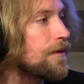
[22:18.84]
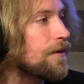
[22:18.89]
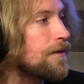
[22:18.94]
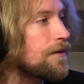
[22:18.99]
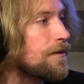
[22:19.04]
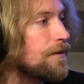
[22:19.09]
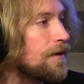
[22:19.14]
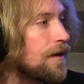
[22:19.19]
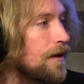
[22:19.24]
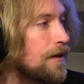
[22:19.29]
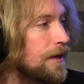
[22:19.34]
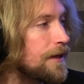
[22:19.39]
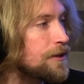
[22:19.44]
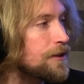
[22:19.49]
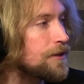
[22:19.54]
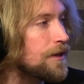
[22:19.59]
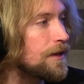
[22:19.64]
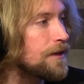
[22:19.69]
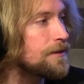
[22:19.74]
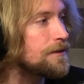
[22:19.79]
Mm-hmm.
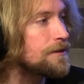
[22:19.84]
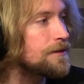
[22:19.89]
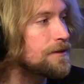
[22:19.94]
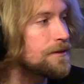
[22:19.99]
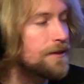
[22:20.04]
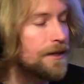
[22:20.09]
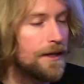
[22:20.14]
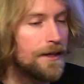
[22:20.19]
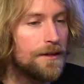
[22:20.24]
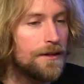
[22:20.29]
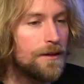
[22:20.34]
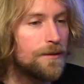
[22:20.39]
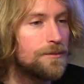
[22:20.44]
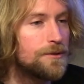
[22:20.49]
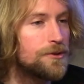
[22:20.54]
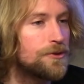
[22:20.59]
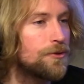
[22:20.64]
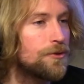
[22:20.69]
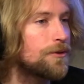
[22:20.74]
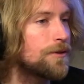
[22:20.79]
Electrons can
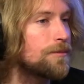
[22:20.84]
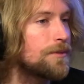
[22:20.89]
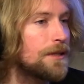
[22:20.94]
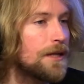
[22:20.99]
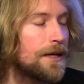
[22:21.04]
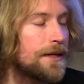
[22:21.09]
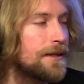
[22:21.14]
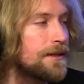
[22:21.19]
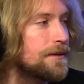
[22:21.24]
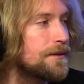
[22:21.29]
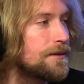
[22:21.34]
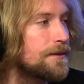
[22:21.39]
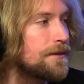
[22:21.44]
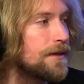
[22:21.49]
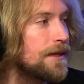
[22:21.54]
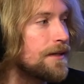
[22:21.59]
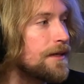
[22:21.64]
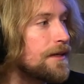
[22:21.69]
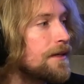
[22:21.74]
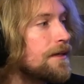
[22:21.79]
absorb light
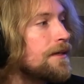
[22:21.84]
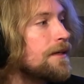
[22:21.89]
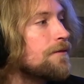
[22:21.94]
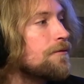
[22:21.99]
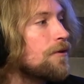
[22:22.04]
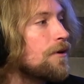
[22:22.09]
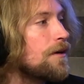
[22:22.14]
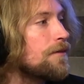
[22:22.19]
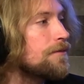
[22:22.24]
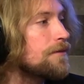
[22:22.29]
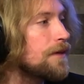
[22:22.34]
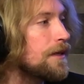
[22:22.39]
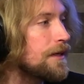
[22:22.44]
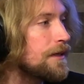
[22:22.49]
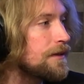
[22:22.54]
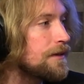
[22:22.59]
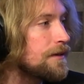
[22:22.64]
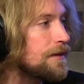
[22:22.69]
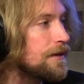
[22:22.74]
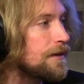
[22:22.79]
and they can give off
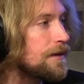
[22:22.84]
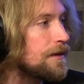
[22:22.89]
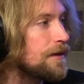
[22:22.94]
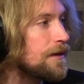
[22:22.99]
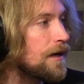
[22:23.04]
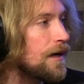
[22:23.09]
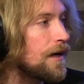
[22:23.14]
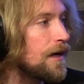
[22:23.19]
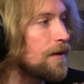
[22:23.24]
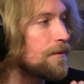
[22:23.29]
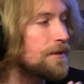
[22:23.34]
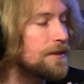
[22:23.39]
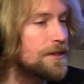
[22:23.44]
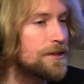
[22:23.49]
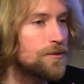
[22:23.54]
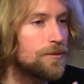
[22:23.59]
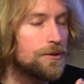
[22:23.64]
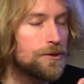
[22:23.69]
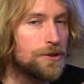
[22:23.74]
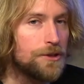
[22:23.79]
light um, and
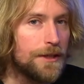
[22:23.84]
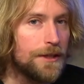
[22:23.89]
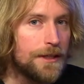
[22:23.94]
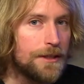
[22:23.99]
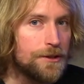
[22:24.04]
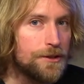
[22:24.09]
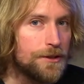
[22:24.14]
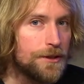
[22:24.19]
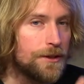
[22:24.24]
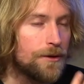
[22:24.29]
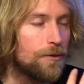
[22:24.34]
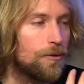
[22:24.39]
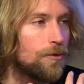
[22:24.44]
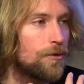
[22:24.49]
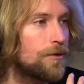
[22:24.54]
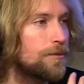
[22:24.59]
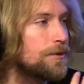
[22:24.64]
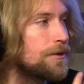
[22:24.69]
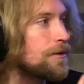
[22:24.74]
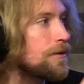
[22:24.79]
this will change their
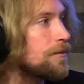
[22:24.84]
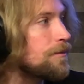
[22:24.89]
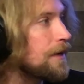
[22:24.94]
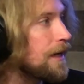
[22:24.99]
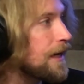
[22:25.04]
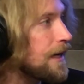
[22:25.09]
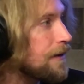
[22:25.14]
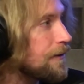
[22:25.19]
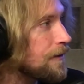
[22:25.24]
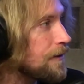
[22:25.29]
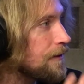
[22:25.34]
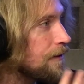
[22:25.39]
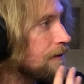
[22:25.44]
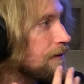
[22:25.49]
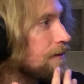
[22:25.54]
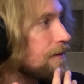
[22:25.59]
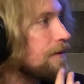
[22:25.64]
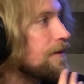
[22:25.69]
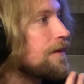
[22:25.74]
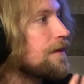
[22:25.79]
orbital pattern,
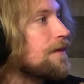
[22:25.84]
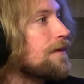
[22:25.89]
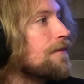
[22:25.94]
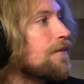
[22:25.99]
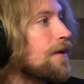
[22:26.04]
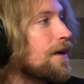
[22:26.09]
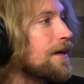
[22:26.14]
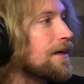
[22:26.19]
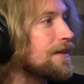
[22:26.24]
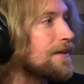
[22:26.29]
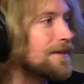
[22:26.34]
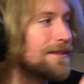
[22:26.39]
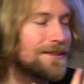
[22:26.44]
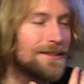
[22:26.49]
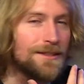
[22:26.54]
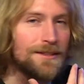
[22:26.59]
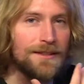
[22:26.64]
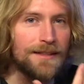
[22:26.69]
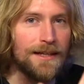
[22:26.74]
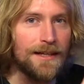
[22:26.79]
mm-hmm. right? And this
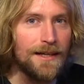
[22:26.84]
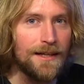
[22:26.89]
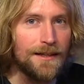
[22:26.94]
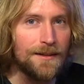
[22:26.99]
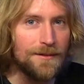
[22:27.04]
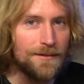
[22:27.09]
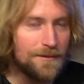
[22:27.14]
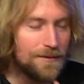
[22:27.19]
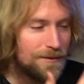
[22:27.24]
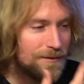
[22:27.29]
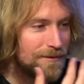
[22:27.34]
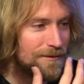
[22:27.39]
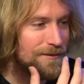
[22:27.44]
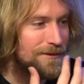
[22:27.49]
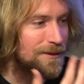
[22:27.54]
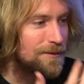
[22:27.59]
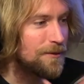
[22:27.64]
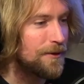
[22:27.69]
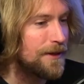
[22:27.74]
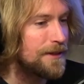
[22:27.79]
is like kind of
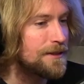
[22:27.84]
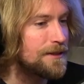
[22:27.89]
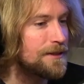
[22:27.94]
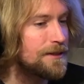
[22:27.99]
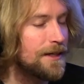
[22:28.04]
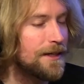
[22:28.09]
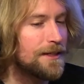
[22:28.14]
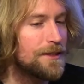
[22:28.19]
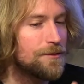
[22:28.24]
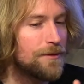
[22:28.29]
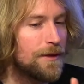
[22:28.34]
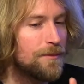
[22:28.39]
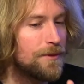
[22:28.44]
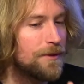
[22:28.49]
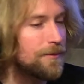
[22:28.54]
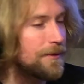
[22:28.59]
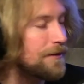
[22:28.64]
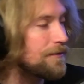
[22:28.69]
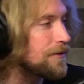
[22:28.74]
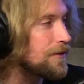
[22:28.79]
some crazy science, right?
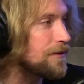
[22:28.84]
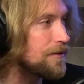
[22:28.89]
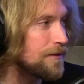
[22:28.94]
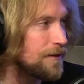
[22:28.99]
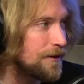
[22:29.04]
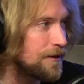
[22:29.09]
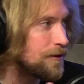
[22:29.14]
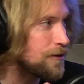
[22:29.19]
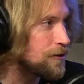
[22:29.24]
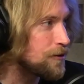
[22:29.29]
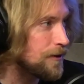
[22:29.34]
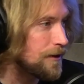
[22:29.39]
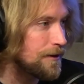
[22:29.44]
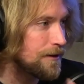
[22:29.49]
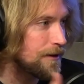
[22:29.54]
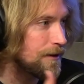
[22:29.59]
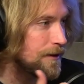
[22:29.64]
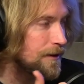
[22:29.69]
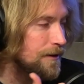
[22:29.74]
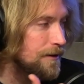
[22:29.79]
But we have the the neutron,
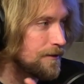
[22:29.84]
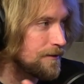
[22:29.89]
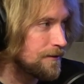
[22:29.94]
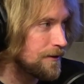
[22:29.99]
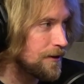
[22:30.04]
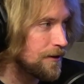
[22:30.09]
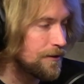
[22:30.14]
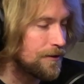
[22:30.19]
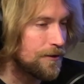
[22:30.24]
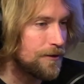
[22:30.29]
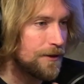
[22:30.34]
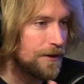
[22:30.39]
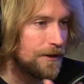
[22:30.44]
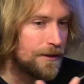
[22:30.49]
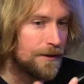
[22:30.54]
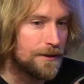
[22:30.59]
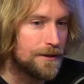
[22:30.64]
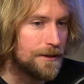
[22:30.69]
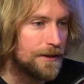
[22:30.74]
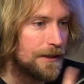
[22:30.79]
the you know the
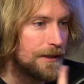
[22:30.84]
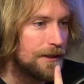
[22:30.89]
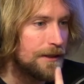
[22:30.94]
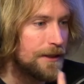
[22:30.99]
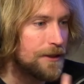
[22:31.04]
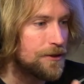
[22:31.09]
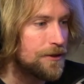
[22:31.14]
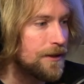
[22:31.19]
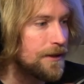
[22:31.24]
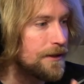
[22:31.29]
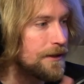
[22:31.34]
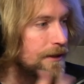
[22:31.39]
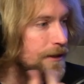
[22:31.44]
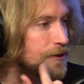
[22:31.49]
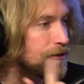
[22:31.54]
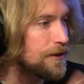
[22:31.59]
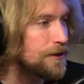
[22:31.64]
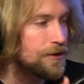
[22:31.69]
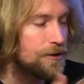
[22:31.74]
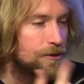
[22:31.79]
nucleus and the electron. The
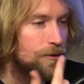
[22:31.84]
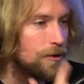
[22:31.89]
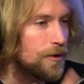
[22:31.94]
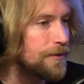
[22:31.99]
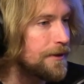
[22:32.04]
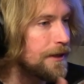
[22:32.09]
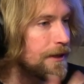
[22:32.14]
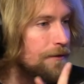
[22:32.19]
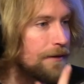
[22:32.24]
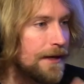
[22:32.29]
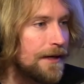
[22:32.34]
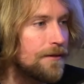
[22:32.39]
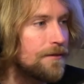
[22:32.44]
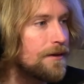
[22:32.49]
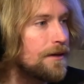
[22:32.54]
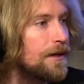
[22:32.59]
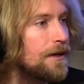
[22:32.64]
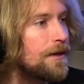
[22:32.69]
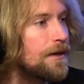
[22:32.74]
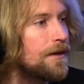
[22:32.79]
electron is just orbiting around.
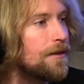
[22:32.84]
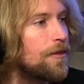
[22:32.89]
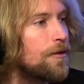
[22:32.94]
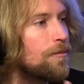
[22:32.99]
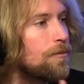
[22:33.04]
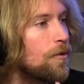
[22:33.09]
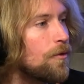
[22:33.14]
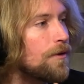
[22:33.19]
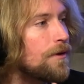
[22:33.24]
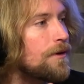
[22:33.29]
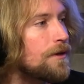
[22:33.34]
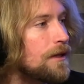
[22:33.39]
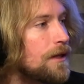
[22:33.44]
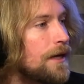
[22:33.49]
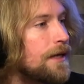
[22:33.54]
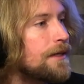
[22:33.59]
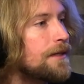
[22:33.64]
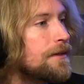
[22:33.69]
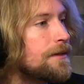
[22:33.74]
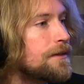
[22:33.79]
The more
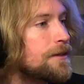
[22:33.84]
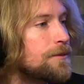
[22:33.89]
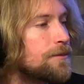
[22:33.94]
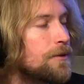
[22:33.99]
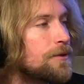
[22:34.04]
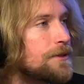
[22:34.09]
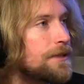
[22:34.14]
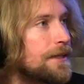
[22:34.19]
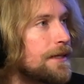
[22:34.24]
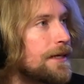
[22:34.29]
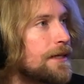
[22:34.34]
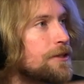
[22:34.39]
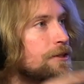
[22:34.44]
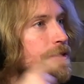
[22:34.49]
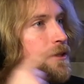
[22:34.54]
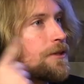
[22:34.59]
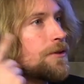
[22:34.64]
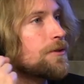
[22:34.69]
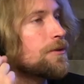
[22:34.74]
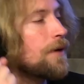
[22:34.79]
light it exposes, it'll actually
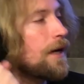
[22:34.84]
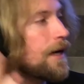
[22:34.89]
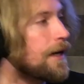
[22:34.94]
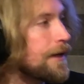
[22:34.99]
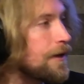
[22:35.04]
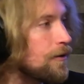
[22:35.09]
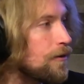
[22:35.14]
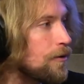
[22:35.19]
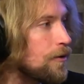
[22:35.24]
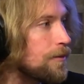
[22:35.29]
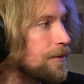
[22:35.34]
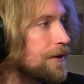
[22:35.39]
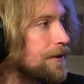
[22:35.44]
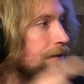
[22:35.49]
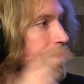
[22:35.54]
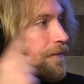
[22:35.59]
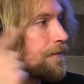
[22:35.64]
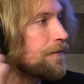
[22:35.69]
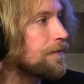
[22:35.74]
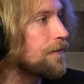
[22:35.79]
go to a higher orbit,
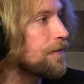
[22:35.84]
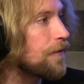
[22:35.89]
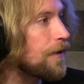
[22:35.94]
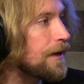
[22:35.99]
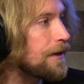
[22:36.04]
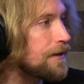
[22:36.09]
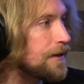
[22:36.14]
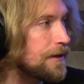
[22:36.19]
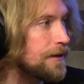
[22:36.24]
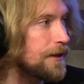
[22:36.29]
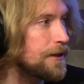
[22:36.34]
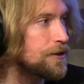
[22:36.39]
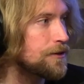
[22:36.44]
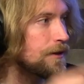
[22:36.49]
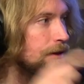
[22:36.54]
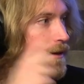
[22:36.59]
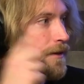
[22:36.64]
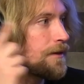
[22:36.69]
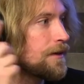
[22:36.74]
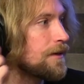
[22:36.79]
right? The
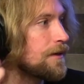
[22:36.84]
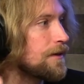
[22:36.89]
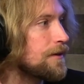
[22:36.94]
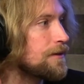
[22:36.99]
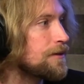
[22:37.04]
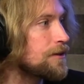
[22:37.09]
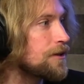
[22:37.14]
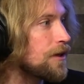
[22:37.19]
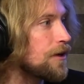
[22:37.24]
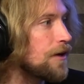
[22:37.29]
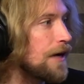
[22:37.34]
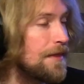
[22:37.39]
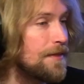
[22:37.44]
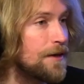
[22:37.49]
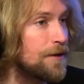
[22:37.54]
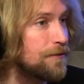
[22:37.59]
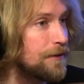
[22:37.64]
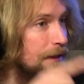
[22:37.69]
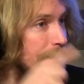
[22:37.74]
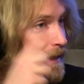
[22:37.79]
electron. Mm. So and
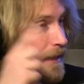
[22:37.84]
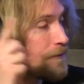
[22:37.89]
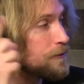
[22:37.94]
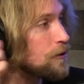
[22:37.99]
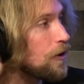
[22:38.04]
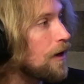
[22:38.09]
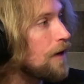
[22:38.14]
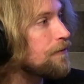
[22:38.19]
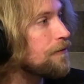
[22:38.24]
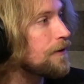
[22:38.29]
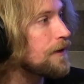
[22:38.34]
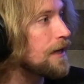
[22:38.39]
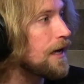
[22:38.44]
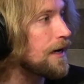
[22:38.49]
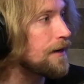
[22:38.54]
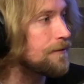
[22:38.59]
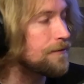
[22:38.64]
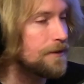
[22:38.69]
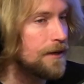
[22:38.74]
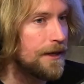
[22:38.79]
then if it gives off a
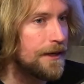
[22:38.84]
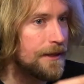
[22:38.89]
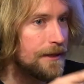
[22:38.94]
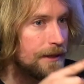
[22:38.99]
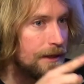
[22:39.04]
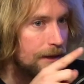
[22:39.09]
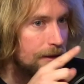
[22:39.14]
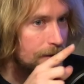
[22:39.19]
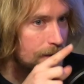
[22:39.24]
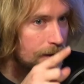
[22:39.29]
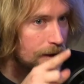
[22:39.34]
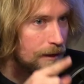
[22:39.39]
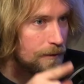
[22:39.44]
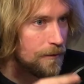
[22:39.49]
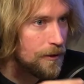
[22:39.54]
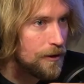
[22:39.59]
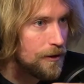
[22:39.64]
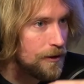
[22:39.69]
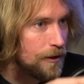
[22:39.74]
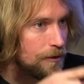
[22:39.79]
lot of light, it'll
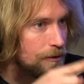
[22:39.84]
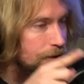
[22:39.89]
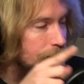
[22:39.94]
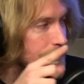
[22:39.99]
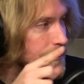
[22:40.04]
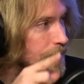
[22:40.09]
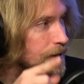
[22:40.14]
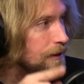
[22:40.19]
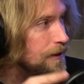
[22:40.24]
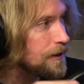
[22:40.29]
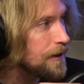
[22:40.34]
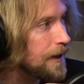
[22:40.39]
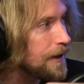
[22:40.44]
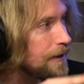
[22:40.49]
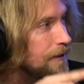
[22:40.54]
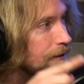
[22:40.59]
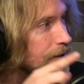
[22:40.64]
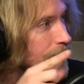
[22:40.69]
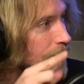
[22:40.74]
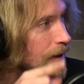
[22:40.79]
come closer and
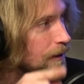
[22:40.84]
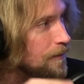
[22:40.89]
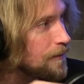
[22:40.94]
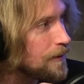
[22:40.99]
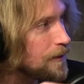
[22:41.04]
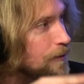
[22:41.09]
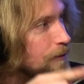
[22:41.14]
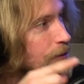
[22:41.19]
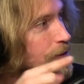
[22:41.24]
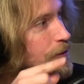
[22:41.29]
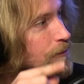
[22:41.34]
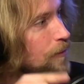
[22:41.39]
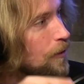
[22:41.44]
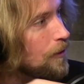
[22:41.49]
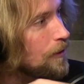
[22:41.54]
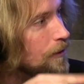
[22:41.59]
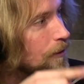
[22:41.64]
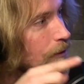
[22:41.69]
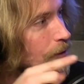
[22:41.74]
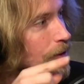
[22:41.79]
it'll come to a
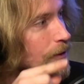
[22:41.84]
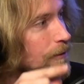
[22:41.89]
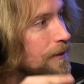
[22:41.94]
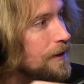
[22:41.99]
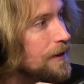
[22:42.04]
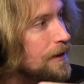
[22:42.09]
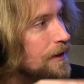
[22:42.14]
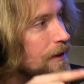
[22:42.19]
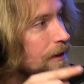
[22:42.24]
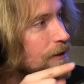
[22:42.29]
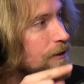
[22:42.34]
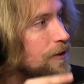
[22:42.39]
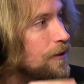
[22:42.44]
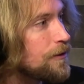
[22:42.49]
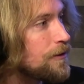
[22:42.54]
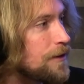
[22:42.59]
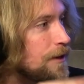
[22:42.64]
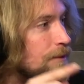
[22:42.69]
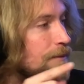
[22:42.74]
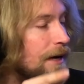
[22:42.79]
smaller orbit. Mm. So
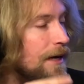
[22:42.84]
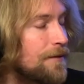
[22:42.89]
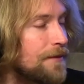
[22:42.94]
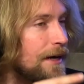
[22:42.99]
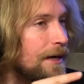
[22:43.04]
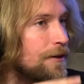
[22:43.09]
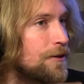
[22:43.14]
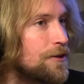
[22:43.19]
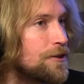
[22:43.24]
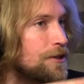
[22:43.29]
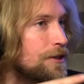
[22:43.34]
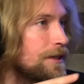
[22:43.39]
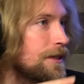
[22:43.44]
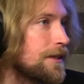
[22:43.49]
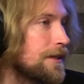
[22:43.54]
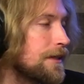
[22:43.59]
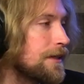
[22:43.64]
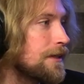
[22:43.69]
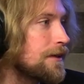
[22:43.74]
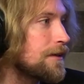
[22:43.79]
the amount of energy
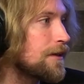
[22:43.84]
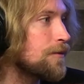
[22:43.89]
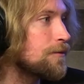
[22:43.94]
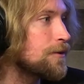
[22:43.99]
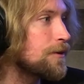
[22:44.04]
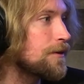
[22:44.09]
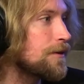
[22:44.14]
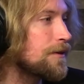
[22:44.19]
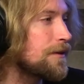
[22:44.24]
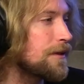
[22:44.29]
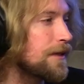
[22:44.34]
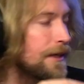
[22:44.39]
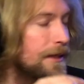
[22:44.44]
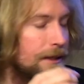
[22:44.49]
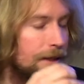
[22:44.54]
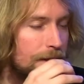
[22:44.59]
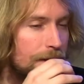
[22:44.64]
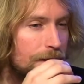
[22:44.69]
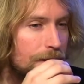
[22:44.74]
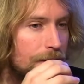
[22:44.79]
it, it
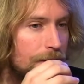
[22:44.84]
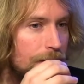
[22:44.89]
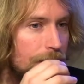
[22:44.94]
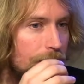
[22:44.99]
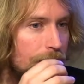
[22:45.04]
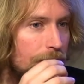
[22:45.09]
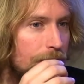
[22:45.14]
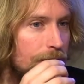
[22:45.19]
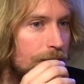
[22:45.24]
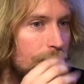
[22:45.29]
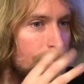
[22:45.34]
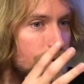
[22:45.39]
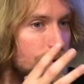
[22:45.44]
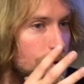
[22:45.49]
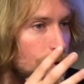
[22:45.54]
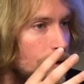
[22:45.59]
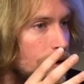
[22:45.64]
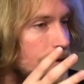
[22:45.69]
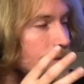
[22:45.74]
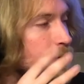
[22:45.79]
like you know uh,
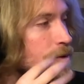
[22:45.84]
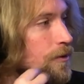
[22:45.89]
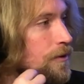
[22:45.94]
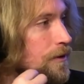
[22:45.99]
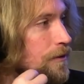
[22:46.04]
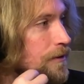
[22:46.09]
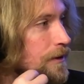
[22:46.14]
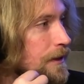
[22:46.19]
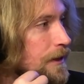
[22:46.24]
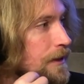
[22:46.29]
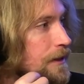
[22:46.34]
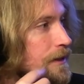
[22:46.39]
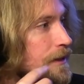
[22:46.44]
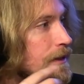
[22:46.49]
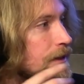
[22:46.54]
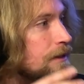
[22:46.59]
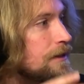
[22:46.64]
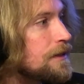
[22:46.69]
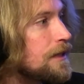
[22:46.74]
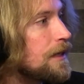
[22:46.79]
absorbs or
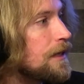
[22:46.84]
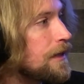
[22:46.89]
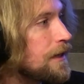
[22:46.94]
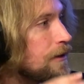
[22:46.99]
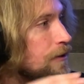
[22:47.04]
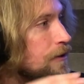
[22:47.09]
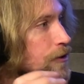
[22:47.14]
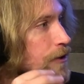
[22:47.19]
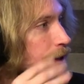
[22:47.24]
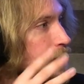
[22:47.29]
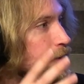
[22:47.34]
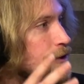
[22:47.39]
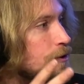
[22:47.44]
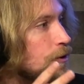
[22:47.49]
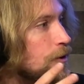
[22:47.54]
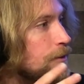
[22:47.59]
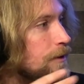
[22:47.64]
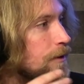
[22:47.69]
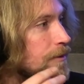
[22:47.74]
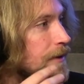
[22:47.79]
releases, it'll change its
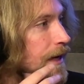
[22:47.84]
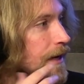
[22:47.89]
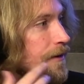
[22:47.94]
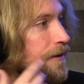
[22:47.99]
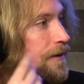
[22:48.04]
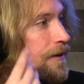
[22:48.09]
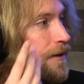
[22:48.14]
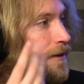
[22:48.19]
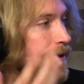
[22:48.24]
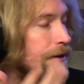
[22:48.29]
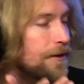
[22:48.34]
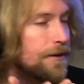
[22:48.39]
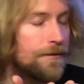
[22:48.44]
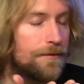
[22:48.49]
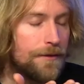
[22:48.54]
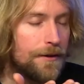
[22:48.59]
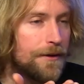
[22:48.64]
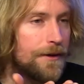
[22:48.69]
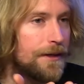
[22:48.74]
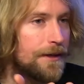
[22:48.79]
orbital pattern, and they're
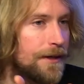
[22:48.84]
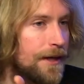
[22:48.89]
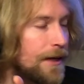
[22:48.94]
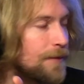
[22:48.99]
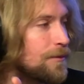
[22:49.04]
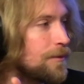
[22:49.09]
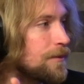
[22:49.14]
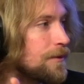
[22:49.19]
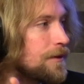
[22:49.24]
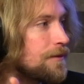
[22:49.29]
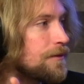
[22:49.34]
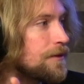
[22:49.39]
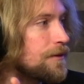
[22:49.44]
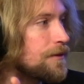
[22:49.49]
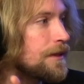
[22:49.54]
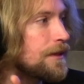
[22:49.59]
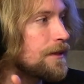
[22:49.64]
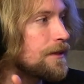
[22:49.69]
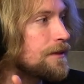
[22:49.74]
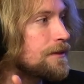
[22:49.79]
very capable of
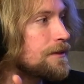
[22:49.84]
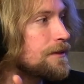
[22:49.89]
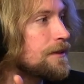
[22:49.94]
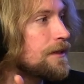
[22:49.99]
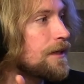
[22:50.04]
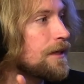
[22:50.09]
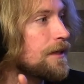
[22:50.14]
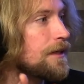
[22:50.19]
doing this.